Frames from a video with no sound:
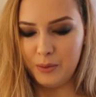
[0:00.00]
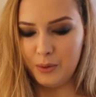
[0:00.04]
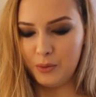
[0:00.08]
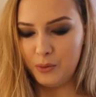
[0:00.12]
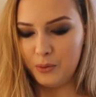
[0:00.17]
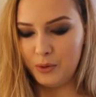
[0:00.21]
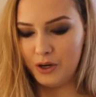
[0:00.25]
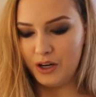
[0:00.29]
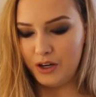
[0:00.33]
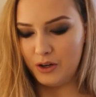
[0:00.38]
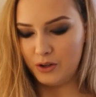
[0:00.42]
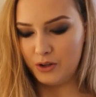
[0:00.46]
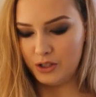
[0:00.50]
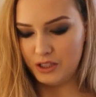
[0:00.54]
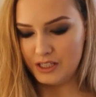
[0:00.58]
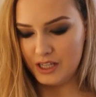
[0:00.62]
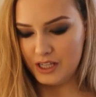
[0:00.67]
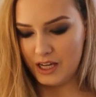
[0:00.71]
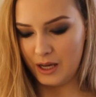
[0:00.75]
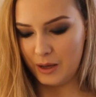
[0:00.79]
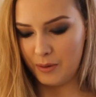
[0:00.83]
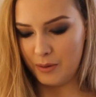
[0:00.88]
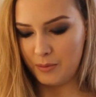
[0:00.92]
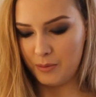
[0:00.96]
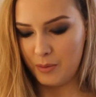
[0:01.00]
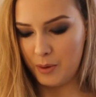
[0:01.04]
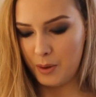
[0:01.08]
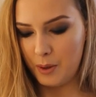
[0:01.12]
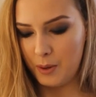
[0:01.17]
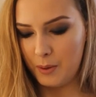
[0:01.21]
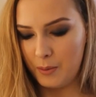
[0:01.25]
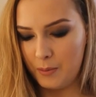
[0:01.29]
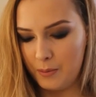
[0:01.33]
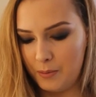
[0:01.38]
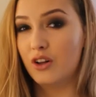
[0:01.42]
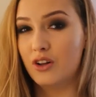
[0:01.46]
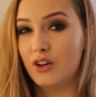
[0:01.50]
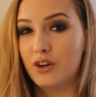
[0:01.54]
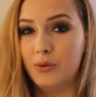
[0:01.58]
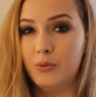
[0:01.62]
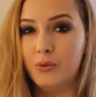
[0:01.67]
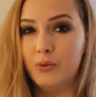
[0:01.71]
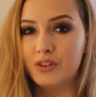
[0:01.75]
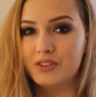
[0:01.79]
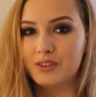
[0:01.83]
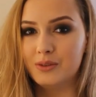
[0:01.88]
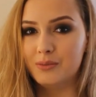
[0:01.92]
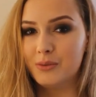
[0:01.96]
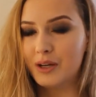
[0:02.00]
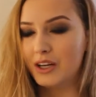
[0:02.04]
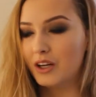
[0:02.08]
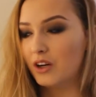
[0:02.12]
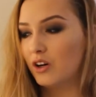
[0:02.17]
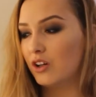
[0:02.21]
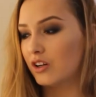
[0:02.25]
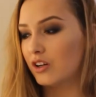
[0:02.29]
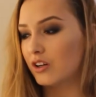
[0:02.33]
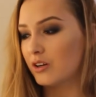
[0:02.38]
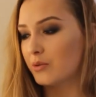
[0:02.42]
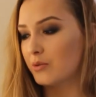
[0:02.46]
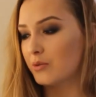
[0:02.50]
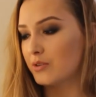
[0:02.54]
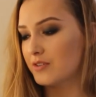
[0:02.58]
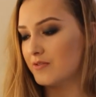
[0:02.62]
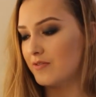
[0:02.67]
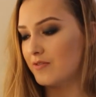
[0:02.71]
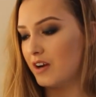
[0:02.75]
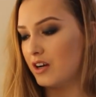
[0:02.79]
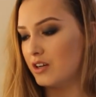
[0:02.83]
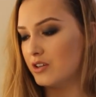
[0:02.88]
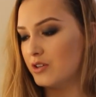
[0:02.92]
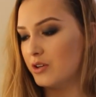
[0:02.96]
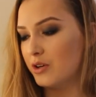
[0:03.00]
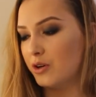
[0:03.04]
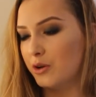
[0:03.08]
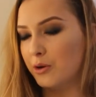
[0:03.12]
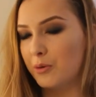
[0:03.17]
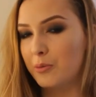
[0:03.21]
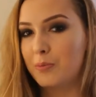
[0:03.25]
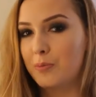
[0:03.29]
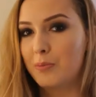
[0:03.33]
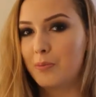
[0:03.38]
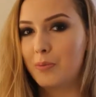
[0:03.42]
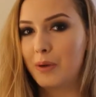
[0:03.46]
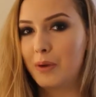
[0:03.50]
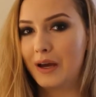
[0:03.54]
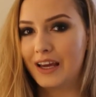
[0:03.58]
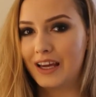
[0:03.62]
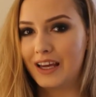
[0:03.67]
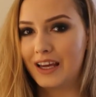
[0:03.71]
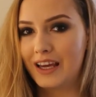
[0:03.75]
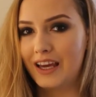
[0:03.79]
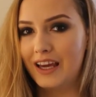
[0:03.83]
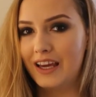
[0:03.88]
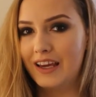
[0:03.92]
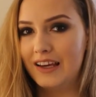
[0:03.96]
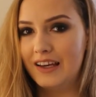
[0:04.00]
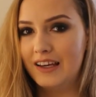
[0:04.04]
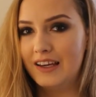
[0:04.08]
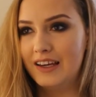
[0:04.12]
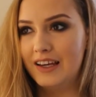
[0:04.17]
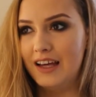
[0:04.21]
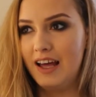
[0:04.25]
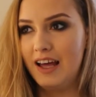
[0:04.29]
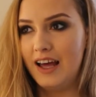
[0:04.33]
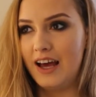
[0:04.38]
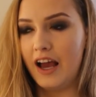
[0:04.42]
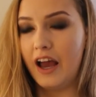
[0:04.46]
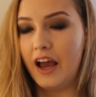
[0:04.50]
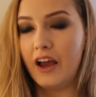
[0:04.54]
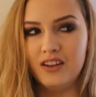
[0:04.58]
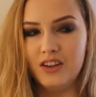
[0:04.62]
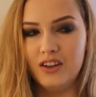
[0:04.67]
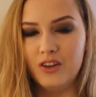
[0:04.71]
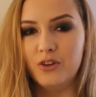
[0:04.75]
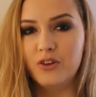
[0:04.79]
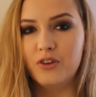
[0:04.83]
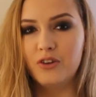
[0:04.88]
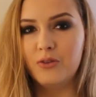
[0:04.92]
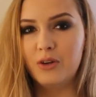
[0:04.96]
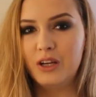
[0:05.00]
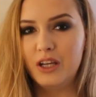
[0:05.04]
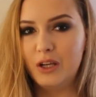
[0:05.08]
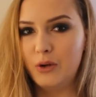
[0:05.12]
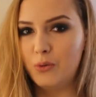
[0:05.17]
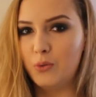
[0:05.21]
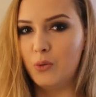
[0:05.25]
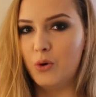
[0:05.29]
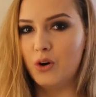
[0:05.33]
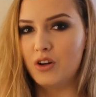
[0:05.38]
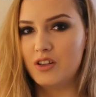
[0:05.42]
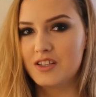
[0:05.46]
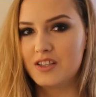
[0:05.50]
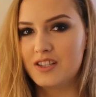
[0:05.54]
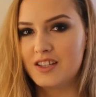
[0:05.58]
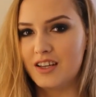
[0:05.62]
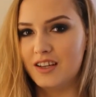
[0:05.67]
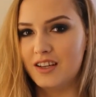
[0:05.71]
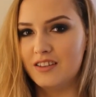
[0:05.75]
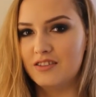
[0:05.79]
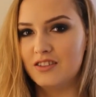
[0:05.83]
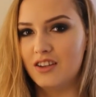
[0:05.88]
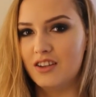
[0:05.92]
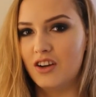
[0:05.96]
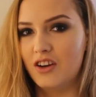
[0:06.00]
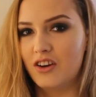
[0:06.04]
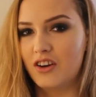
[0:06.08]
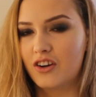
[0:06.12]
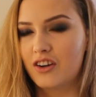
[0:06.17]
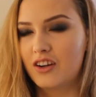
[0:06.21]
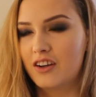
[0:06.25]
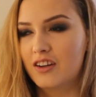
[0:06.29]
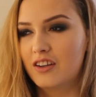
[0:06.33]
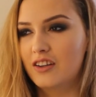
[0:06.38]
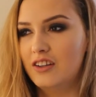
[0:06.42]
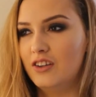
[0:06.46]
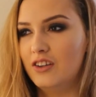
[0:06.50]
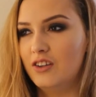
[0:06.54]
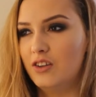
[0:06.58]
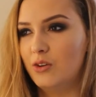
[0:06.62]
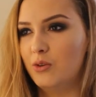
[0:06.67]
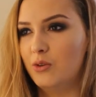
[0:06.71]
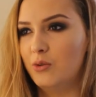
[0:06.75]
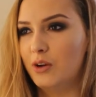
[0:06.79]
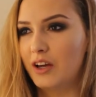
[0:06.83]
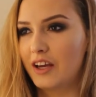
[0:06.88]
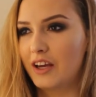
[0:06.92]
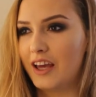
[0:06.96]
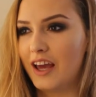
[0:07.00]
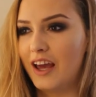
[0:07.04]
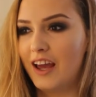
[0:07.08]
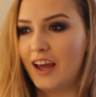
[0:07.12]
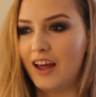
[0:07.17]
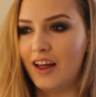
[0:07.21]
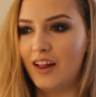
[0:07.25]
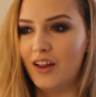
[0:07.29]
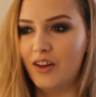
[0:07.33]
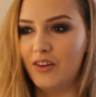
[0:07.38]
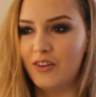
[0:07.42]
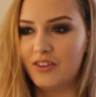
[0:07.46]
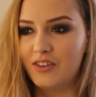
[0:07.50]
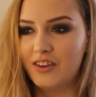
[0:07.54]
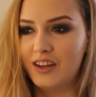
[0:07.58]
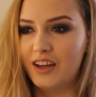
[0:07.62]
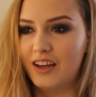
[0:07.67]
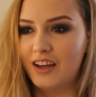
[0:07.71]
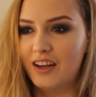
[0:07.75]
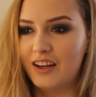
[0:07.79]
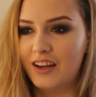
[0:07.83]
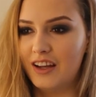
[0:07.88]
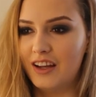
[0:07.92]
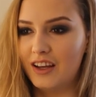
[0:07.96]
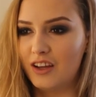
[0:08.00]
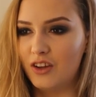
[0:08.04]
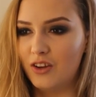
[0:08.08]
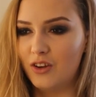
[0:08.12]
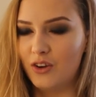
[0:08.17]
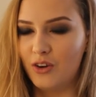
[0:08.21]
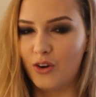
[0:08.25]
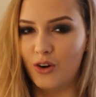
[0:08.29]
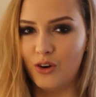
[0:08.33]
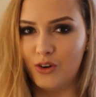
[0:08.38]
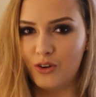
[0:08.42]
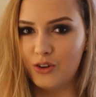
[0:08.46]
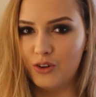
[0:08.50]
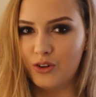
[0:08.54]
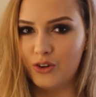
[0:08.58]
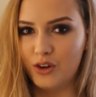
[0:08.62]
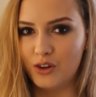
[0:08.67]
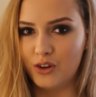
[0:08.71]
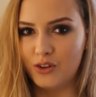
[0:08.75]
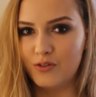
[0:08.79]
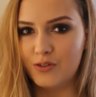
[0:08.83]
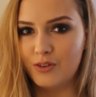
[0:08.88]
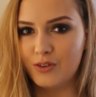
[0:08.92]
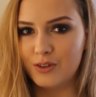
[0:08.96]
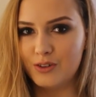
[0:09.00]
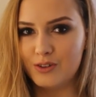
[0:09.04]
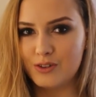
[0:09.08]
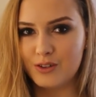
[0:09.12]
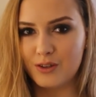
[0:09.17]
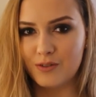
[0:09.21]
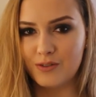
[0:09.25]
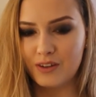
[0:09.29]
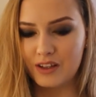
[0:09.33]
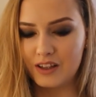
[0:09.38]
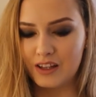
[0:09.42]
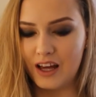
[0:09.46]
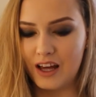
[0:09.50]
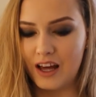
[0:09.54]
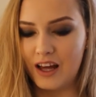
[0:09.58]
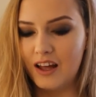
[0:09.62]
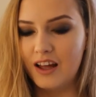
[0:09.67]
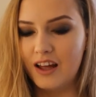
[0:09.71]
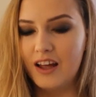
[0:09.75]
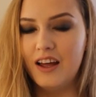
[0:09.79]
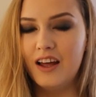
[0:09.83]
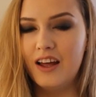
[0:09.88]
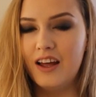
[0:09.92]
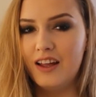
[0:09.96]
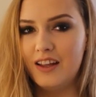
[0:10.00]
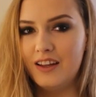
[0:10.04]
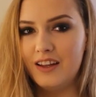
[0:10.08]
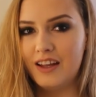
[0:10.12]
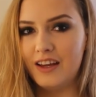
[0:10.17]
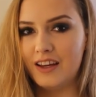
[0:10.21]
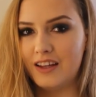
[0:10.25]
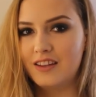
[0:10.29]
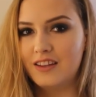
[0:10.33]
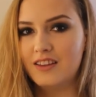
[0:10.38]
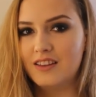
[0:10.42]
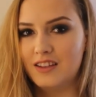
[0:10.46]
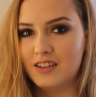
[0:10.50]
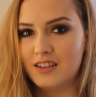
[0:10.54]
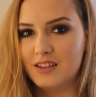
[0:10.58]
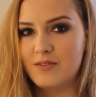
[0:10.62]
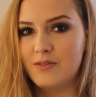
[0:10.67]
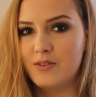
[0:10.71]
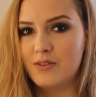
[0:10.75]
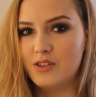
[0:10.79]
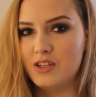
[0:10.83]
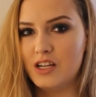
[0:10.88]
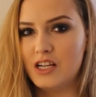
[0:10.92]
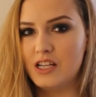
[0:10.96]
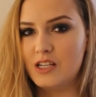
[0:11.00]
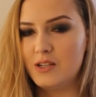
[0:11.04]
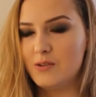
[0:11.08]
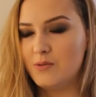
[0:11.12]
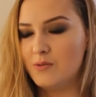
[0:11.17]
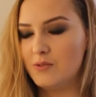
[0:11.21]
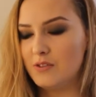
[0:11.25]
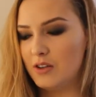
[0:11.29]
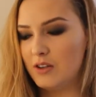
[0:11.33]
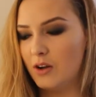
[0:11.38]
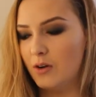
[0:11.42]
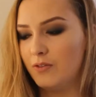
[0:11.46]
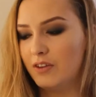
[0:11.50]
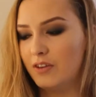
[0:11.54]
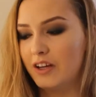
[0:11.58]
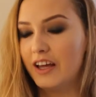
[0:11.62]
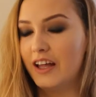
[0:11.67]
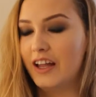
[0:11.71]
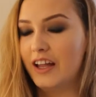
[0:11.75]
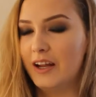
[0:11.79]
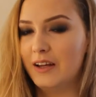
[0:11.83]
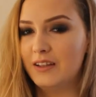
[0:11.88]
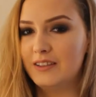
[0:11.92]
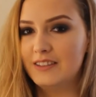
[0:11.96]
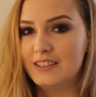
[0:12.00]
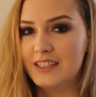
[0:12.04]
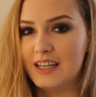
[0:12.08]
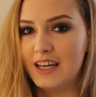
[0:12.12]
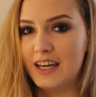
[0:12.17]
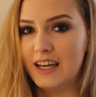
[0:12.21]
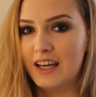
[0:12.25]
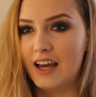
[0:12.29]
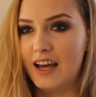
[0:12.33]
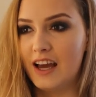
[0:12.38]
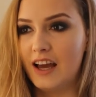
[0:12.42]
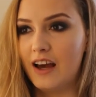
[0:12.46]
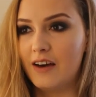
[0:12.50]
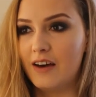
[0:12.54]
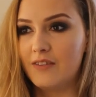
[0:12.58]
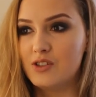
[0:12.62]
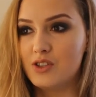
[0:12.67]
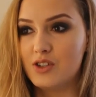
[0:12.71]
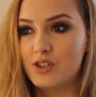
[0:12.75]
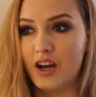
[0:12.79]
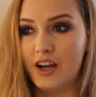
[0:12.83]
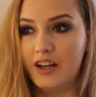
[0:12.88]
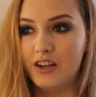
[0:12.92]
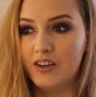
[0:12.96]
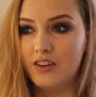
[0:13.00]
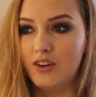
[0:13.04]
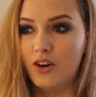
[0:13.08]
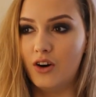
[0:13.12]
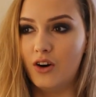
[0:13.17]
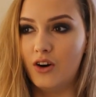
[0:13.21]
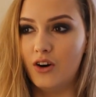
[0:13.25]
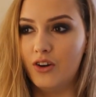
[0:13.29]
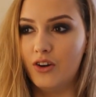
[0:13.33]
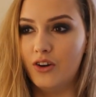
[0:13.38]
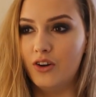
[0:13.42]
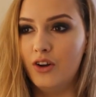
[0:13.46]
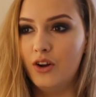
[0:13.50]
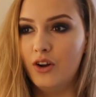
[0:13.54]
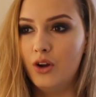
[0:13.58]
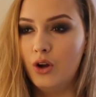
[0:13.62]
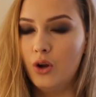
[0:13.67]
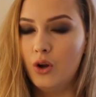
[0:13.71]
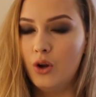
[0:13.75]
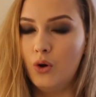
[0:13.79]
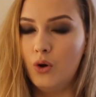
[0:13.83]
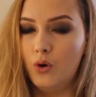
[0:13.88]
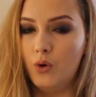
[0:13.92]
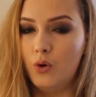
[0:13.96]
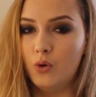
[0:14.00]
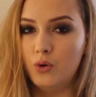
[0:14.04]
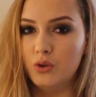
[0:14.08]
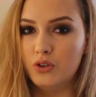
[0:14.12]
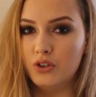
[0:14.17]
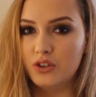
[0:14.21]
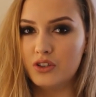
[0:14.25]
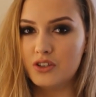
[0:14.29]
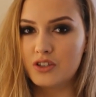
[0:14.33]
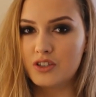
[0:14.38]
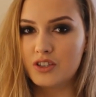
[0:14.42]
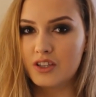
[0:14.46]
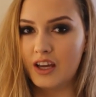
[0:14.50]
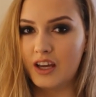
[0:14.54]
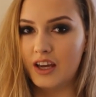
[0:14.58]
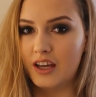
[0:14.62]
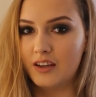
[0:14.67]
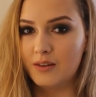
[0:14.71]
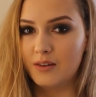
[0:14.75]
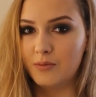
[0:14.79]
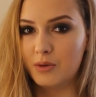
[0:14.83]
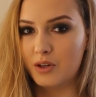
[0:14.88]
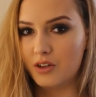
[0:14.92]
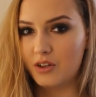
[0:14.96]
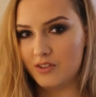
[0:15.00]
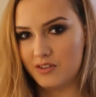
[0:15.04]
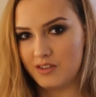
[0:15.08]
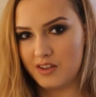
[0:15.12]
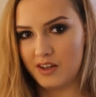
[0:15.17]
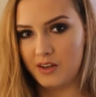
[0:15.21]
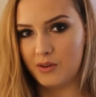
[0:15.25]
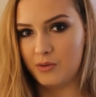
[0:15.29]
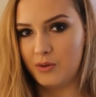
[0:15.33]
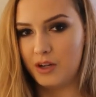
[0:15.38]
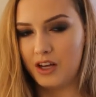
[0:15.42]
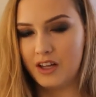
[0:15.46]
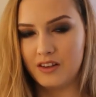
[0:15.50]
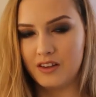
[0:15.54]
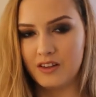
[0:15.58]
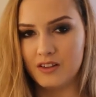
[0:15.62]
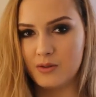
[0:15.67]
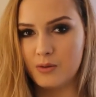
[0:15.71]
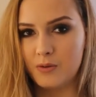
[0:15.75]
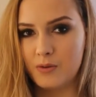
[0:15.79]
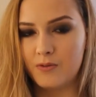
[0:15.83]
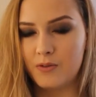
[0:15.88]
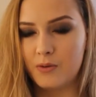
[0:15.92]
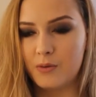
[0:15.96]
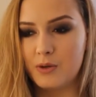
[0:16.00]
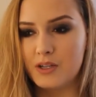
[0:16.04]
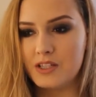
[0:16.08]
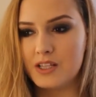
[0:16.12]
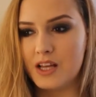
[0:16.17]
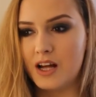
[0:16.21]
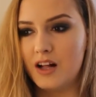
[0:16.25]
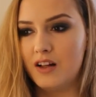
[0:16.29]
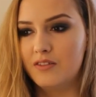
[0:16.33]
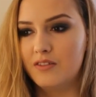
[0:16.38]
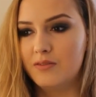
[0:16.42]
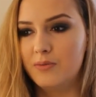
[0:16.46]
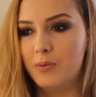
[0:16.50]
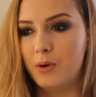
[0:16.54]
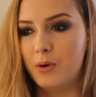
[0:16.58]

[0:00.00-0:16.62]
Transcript: wear it all the time. Colour wasn't my colour, it was far too pinky. You know the way you want skin to look, you know, like healthy and like young and youthful and stuff like that? Like, this foundation was lovely, and I'd say I haven't tried it on older skin because I only had this one for myself,